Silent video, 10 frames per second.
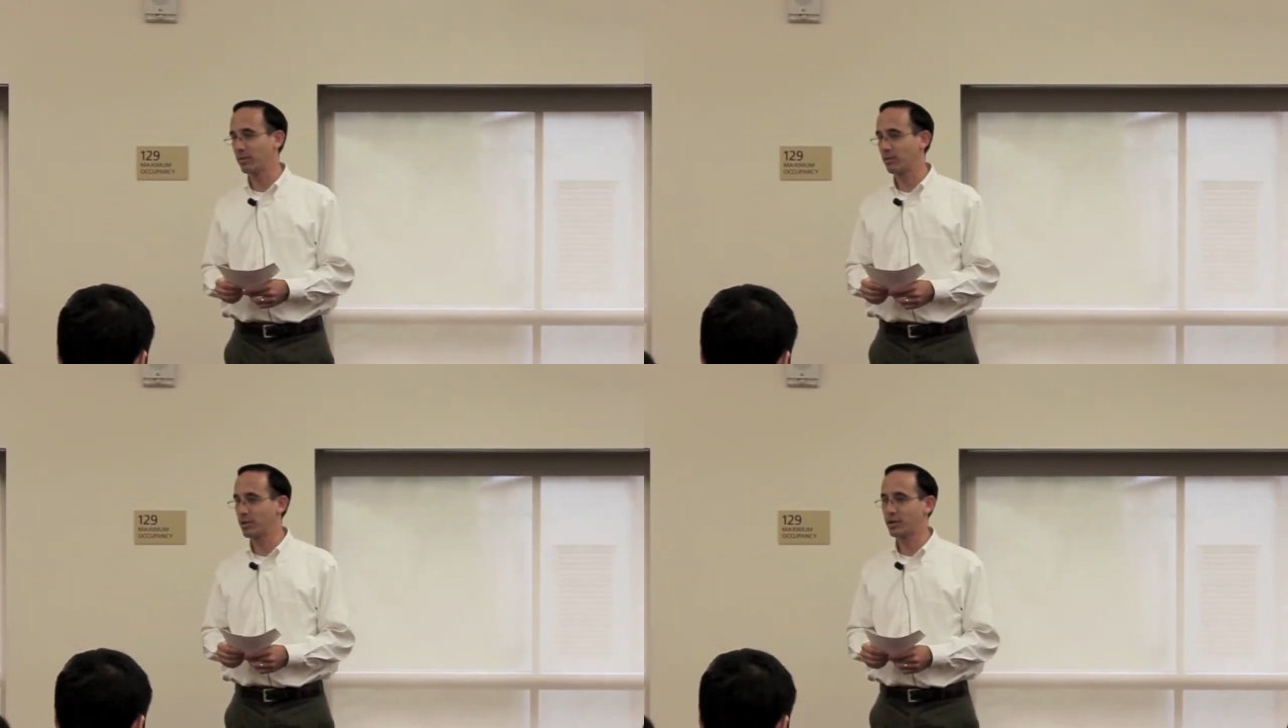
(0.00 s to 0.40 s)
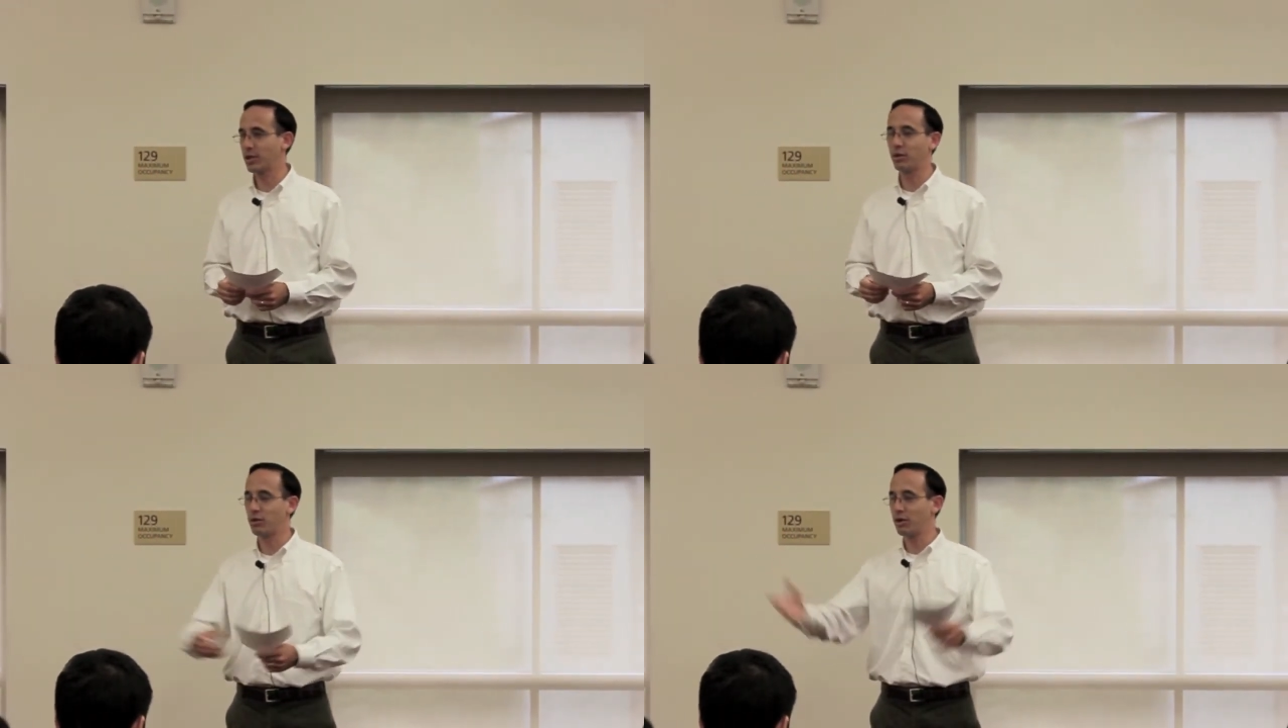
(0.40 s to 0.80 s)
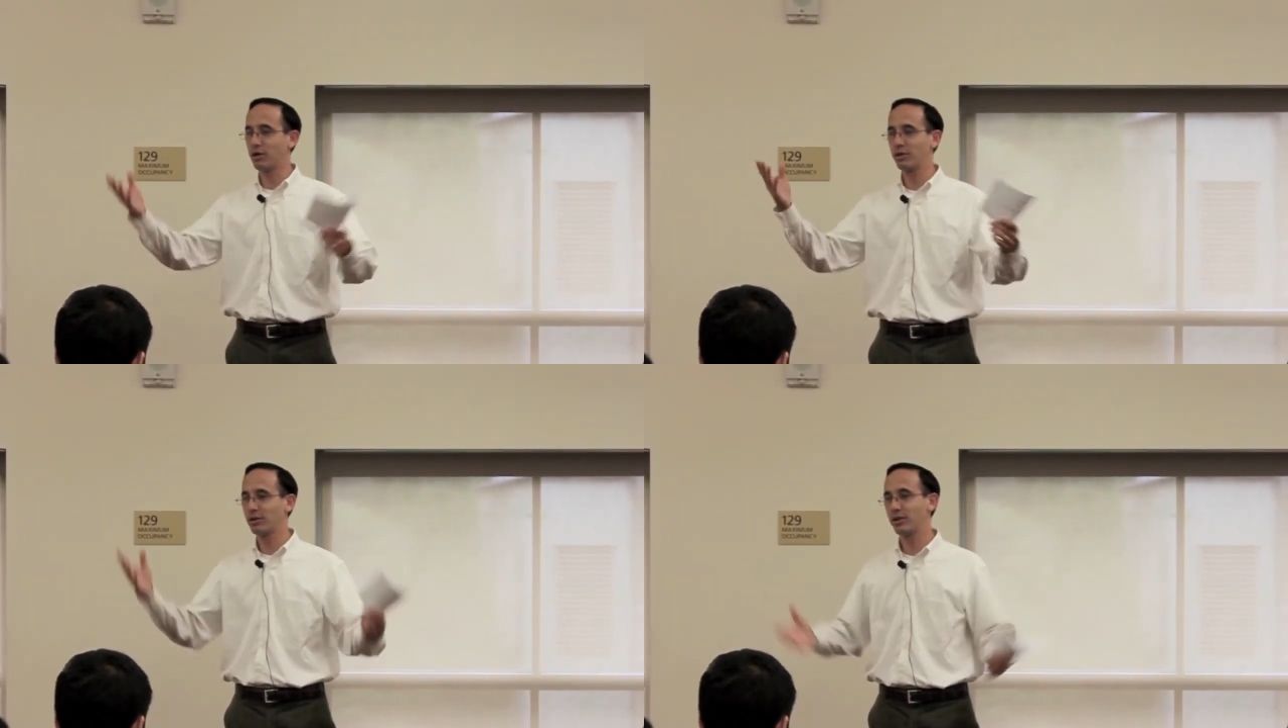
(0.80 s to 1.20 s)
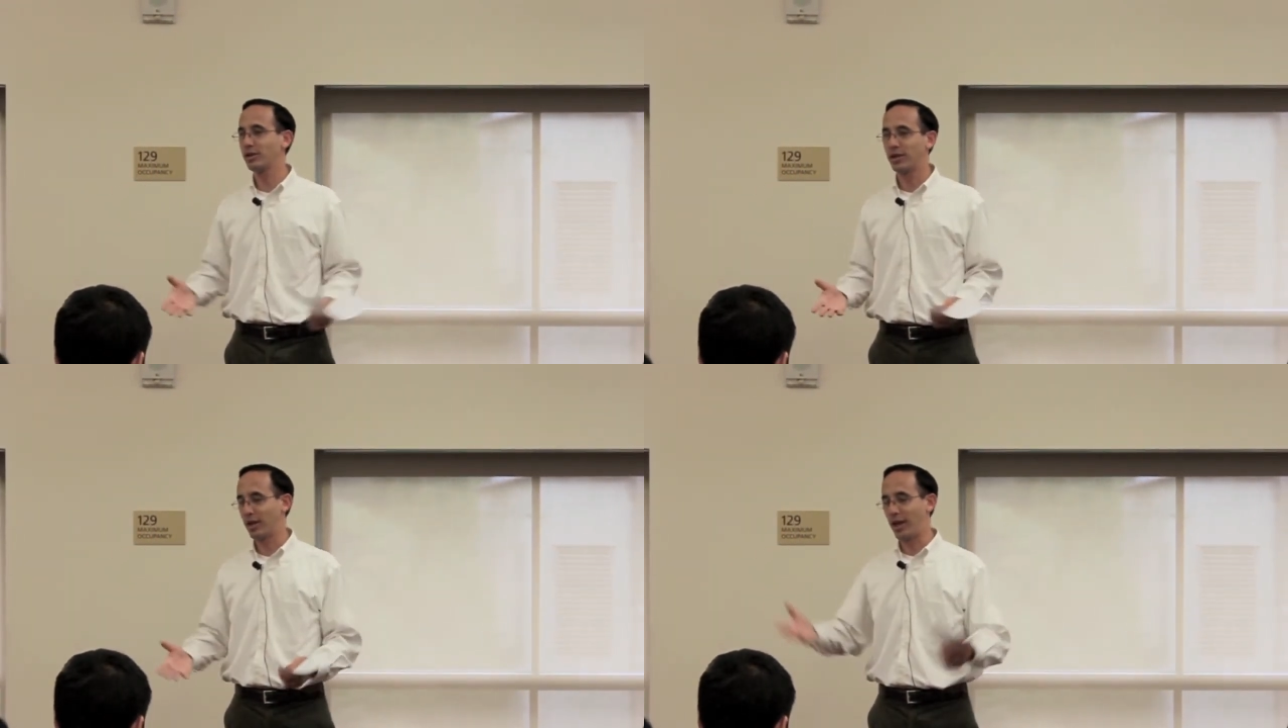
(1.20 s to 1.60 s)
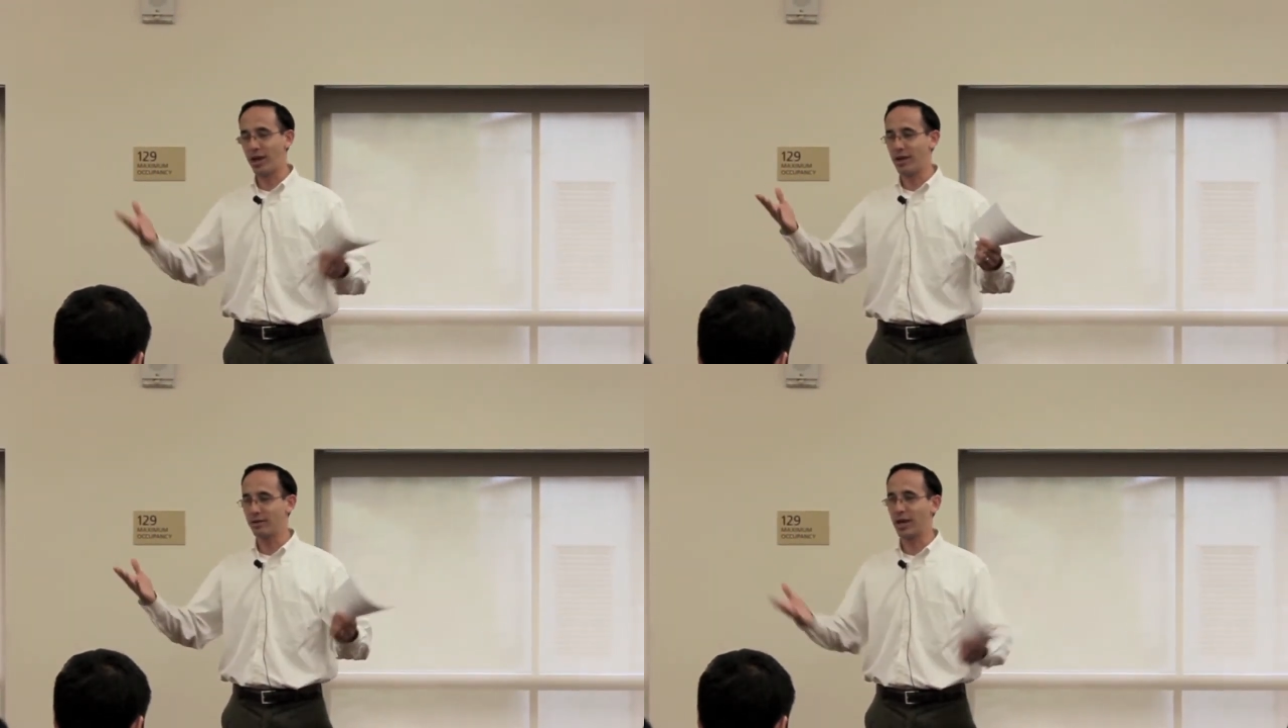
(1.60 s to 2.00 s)
We'll just say, "Lord,
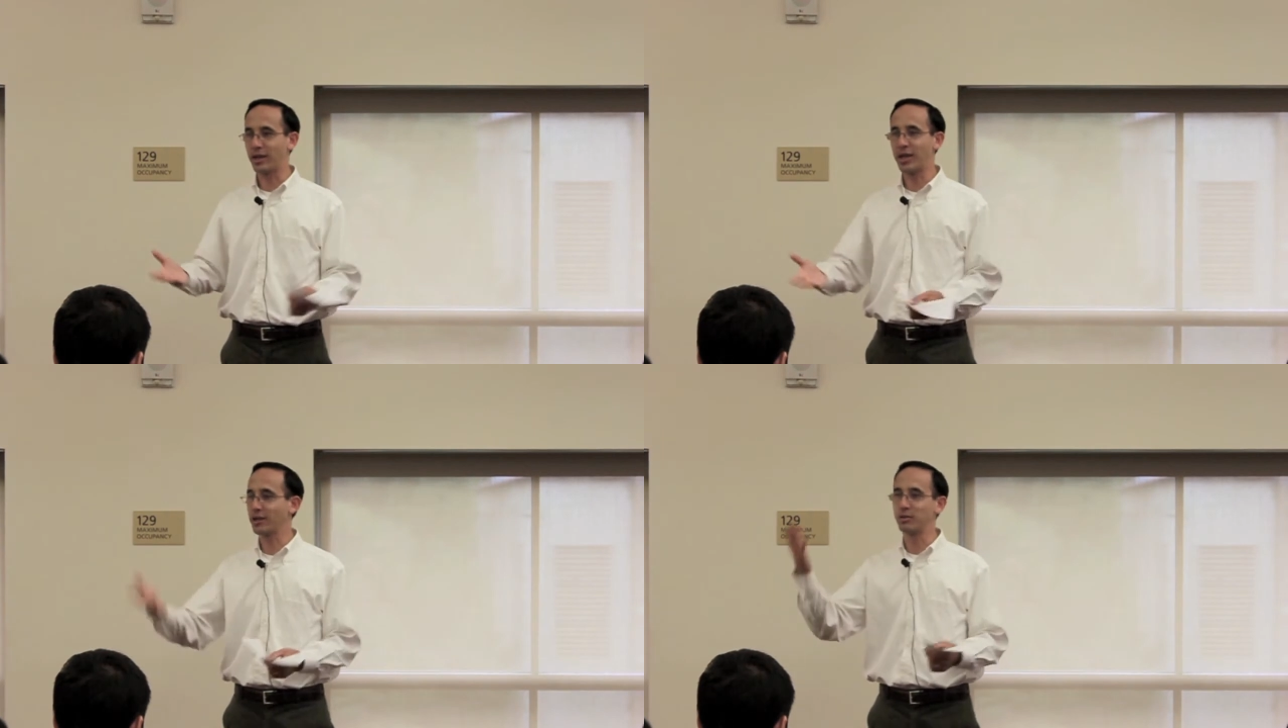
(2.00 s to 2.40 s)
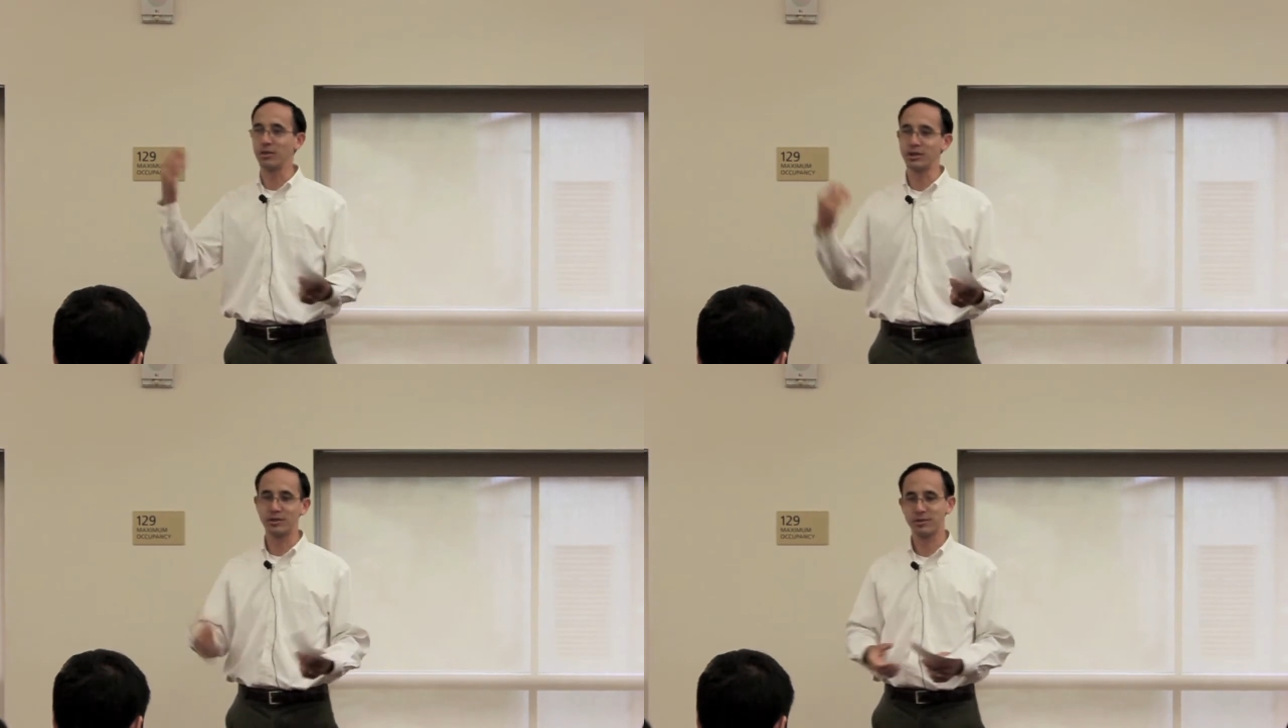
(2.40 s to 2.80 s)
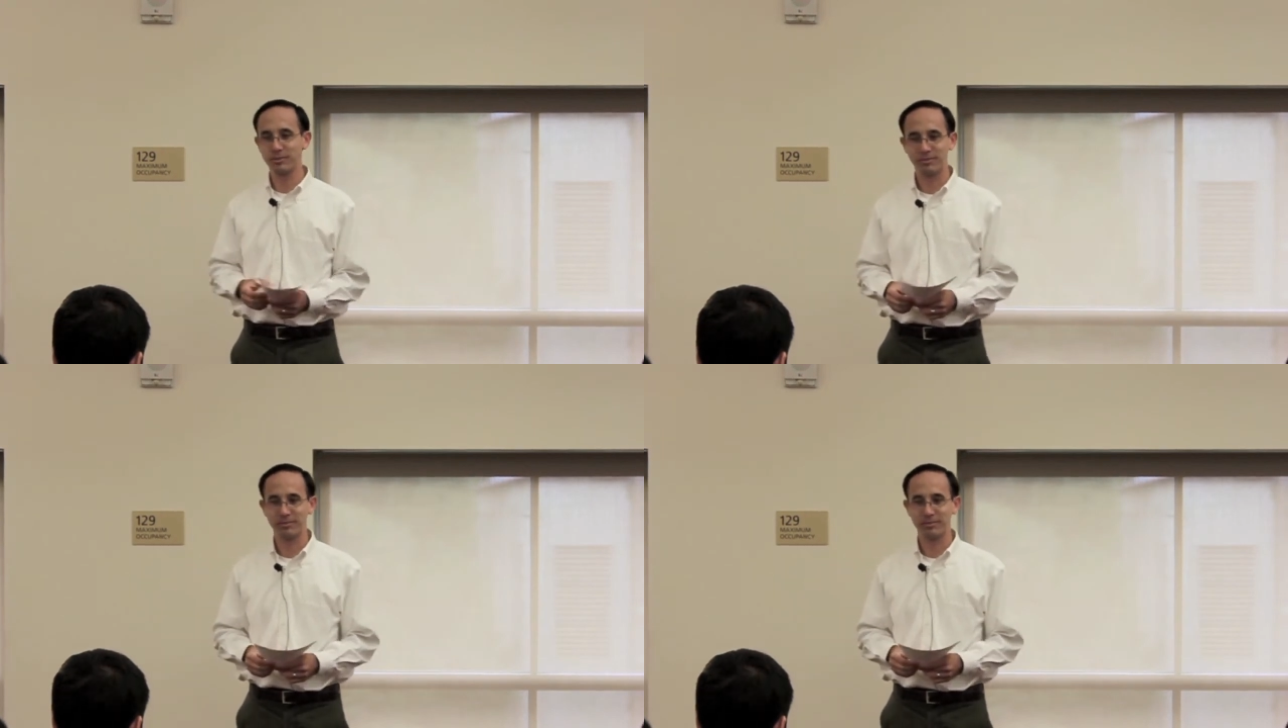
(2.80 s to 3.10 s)
I can't do this.